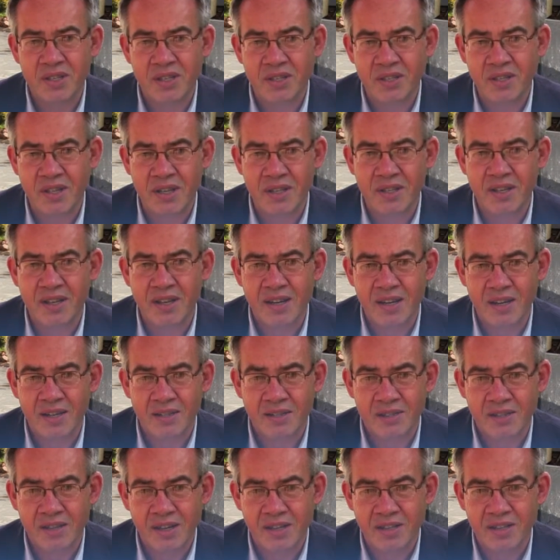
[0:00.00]
see that
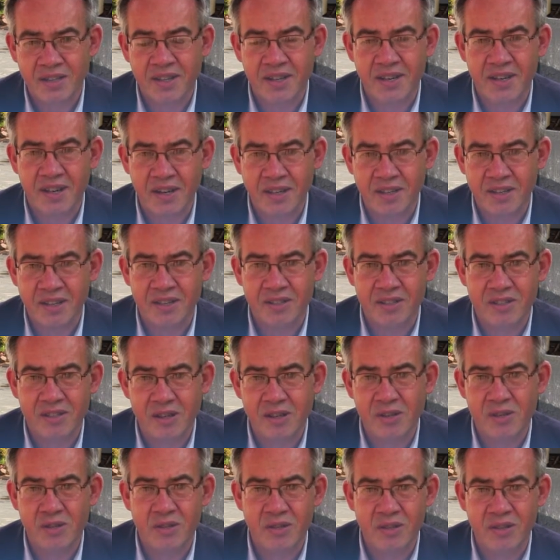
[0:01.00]
as creating
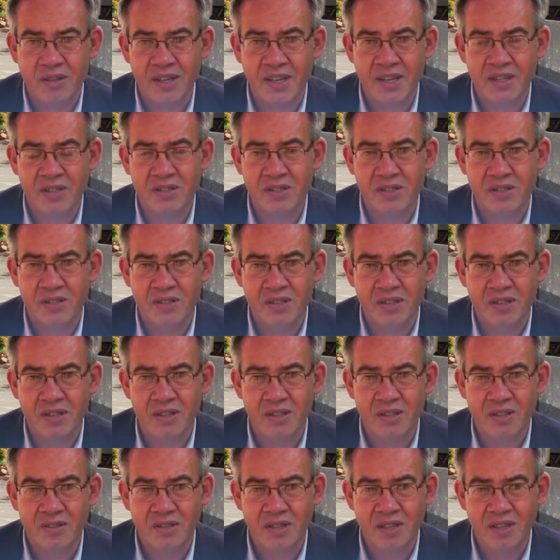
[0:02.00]
social tensions
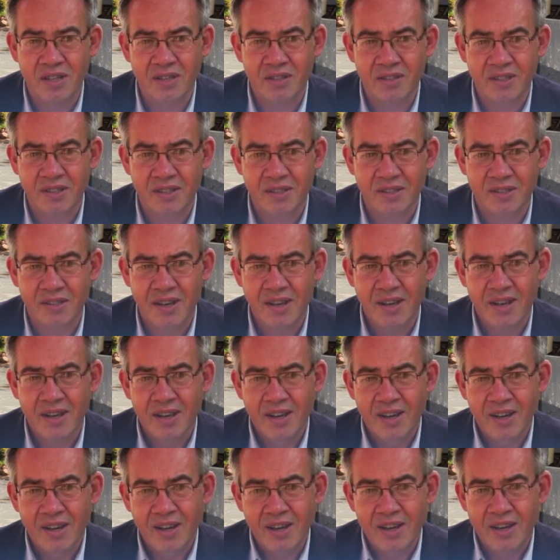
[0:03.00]
in those countries.
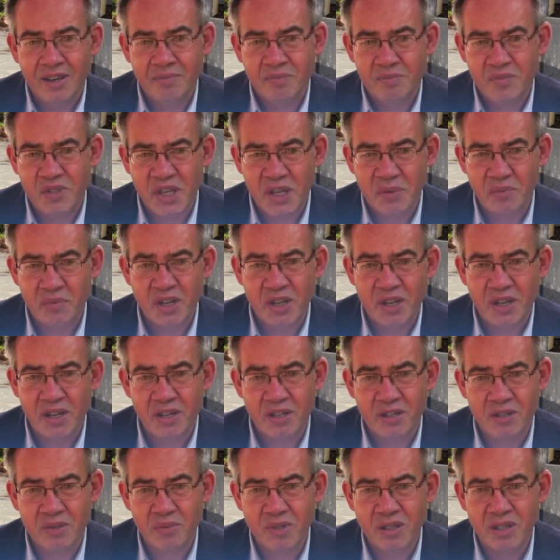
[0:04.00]
Something
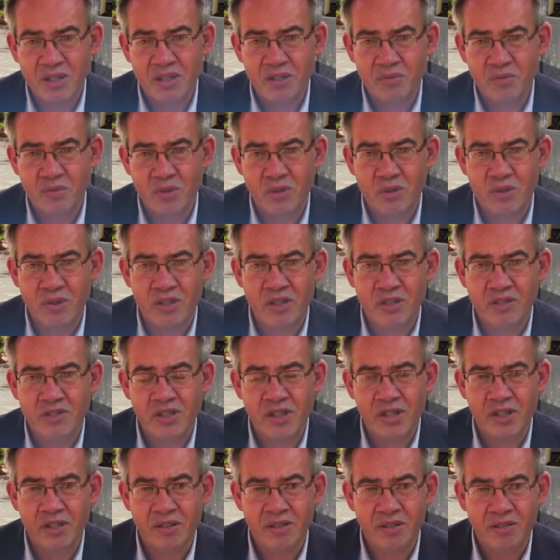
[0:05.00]
else which is more a
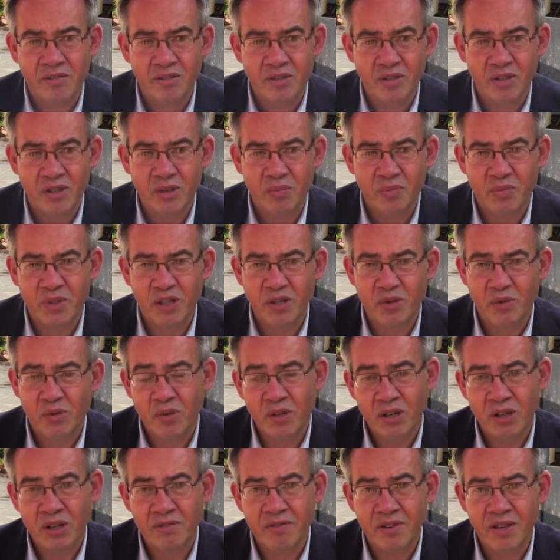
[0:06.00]
general phenomenon
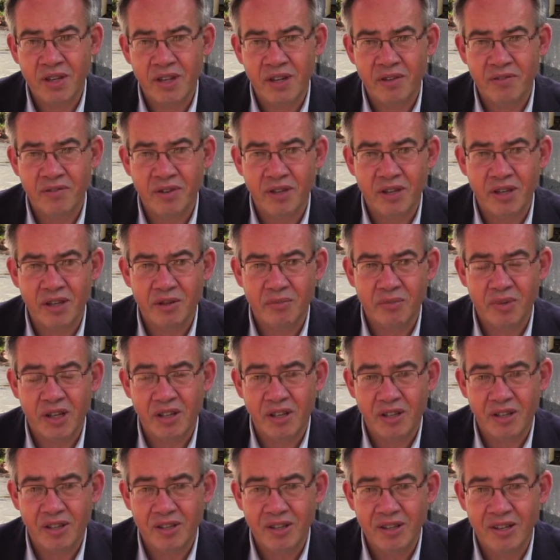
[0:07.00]
all over Africa,
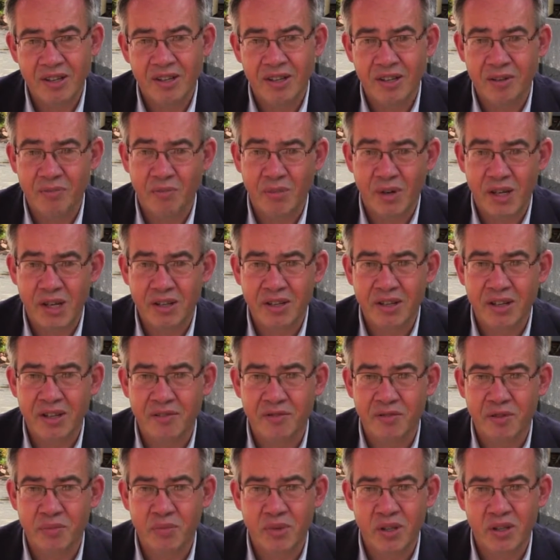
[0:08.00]
but I think it might
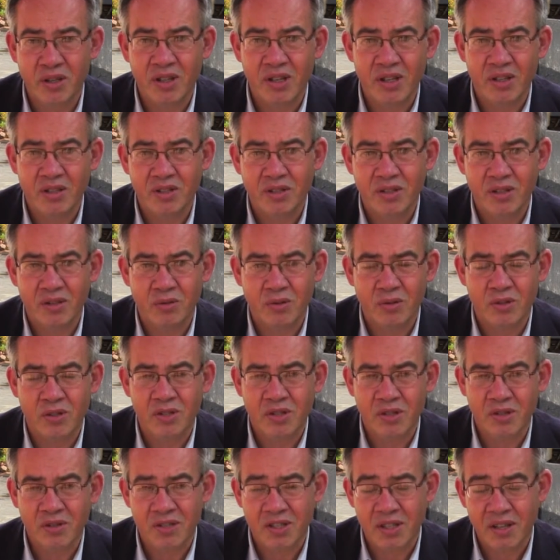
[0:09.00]
have a potential
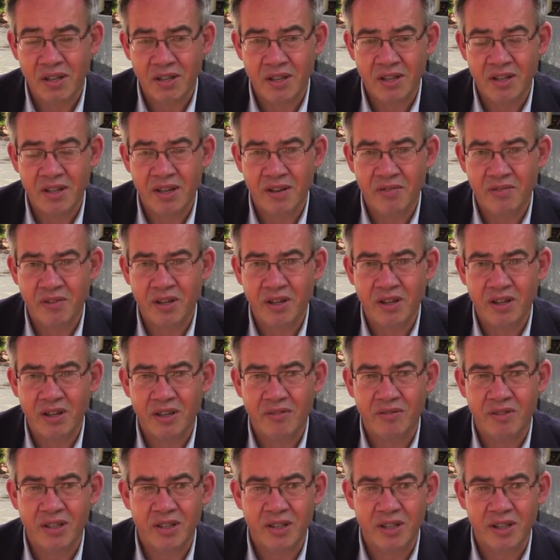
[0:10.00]
also in Southern
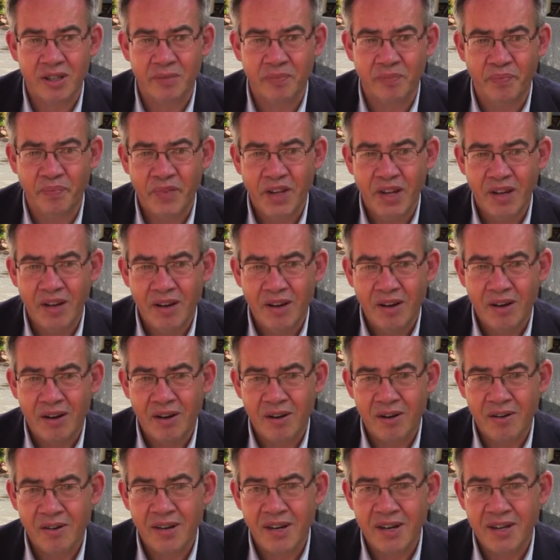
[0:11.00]
Africa over time,
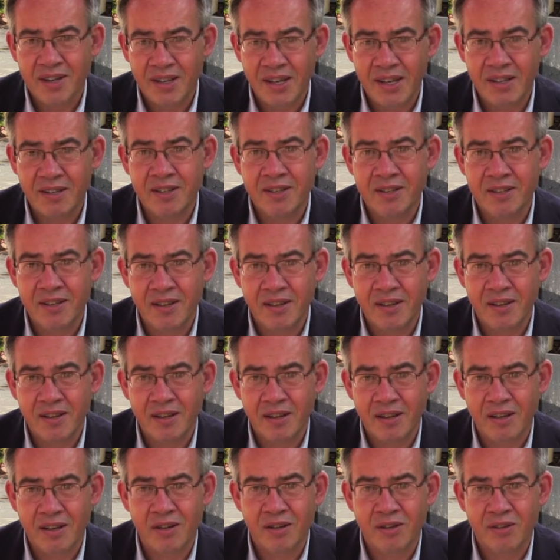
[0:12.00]
are
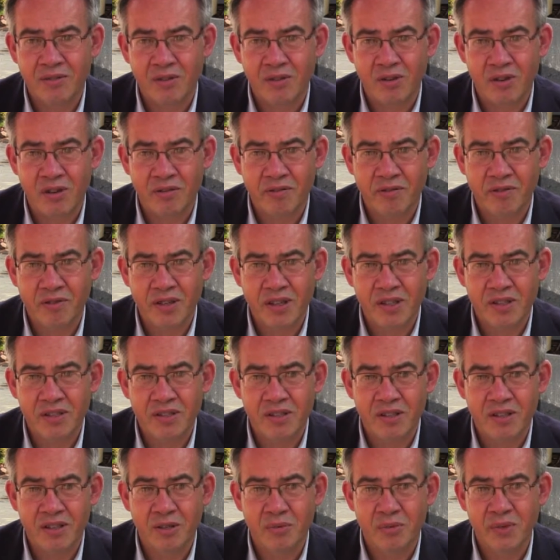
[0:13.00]
identity
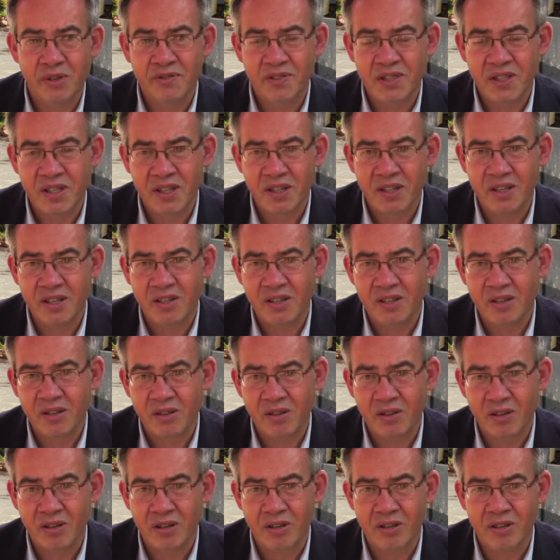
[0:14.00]
conflicts. You know, we've seen it
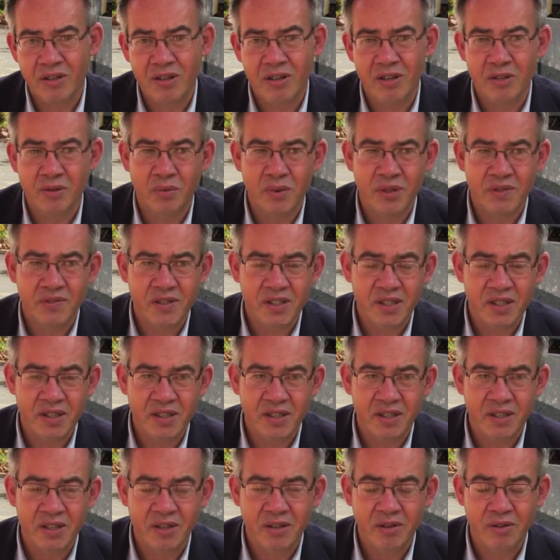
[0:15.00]
in the Congo, we've
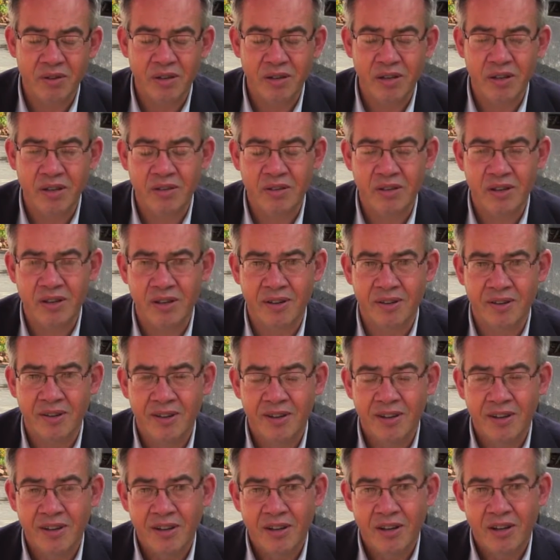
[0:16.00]
seen it in the
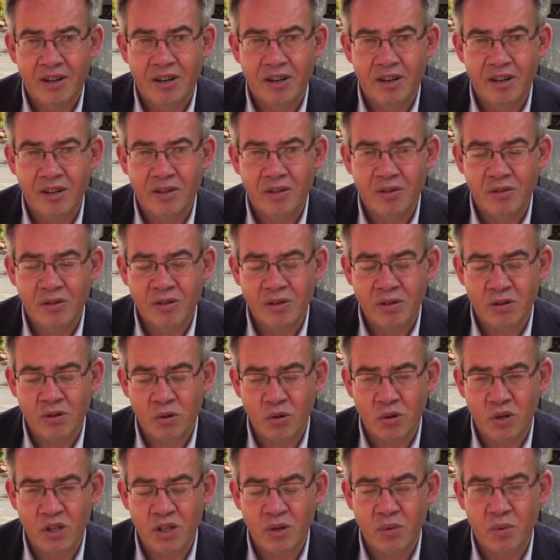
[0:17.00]

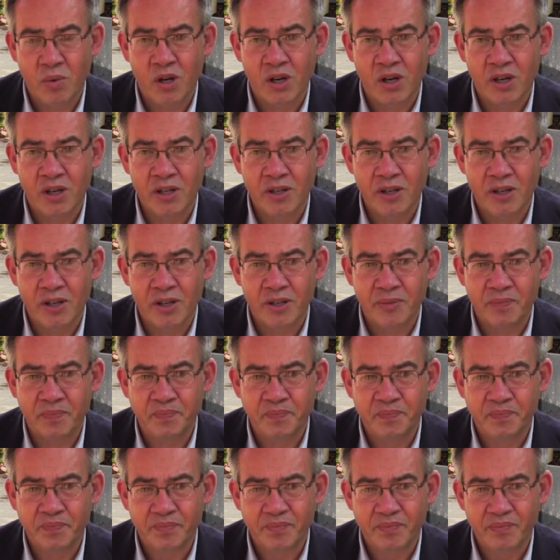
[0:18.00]
Cote d'Ivoire,
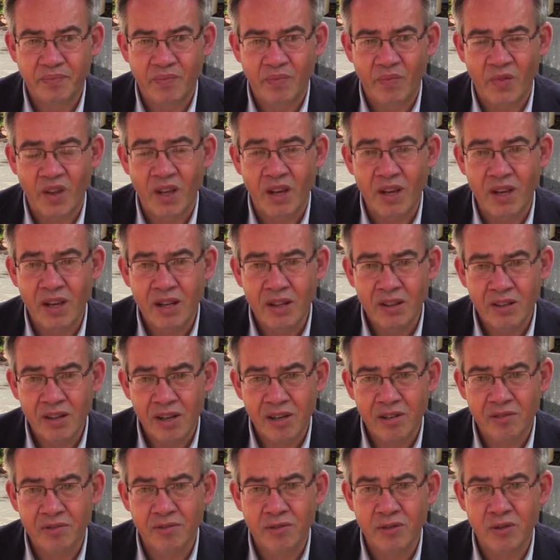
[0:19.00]
in
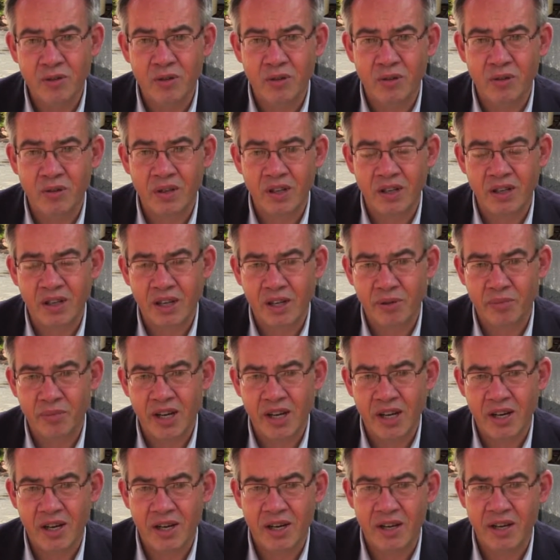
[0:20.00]
Darfur, in
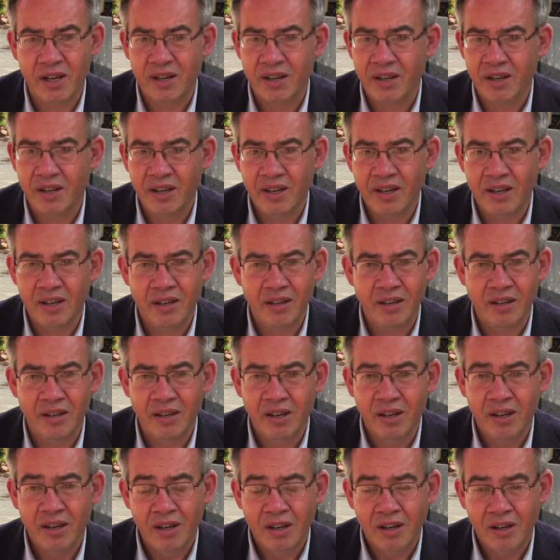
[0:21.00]
Abyei,
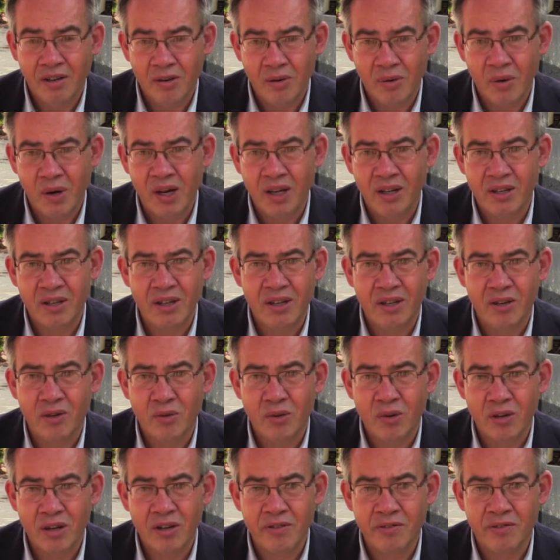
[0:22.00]
in
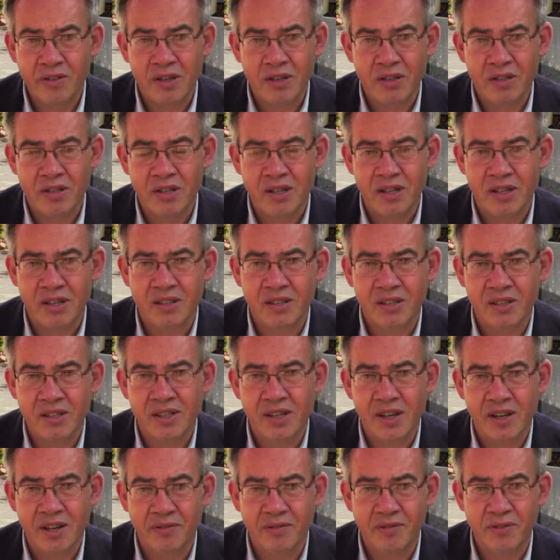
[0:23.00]
Rwanda. All of those
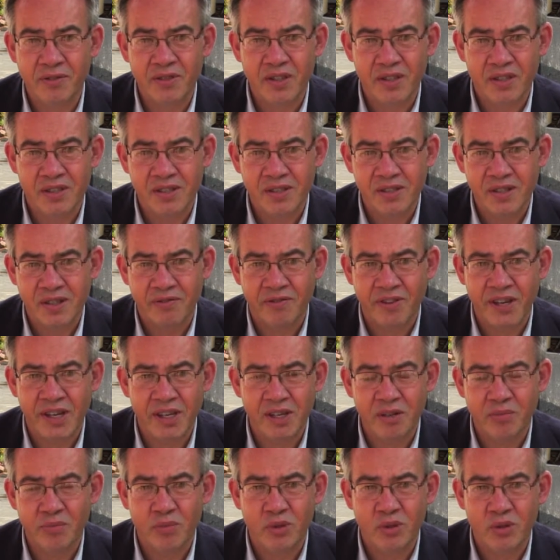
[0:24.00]
countries have a
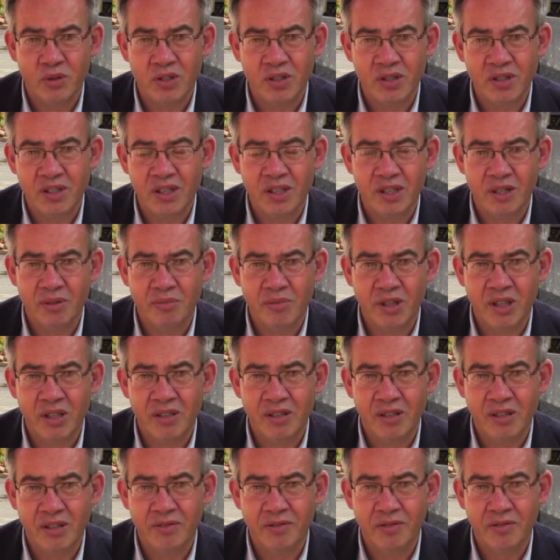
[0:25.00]
very important
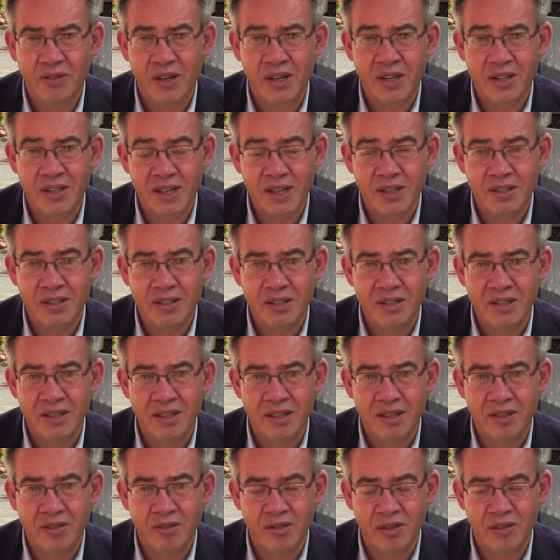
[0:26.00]
element of
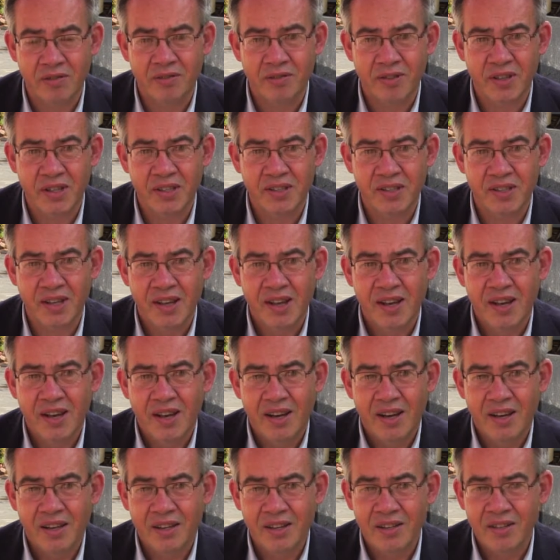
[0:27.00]
identity conflicts.
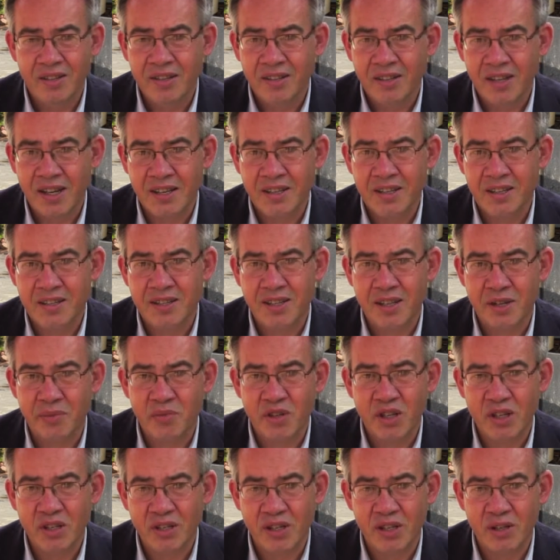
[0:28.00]
And I think that is
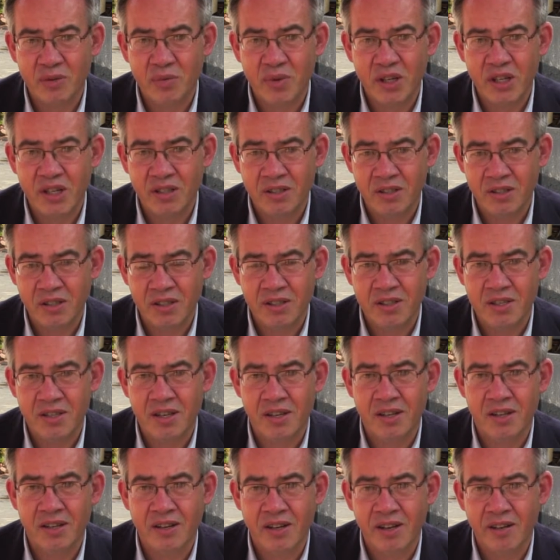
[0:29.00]
something that we in
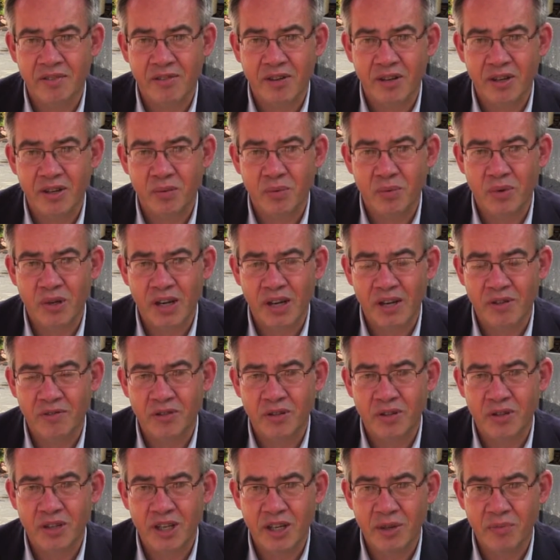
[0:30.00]
Southern Africa will
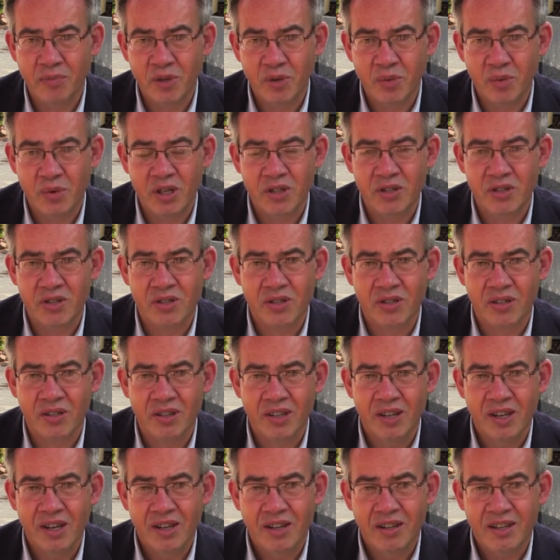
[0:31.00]
have to keep a watch
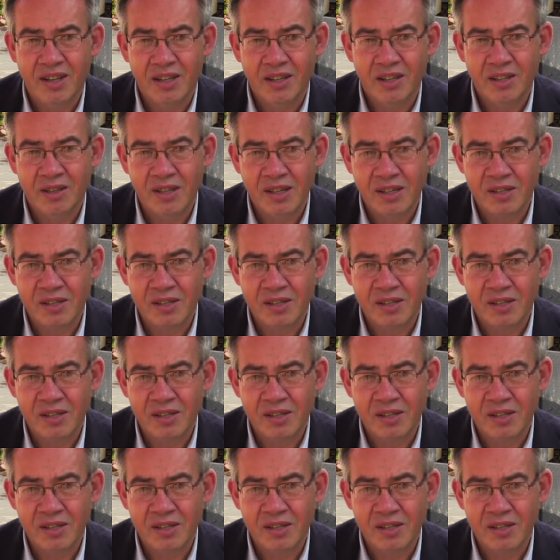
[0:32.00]
on, that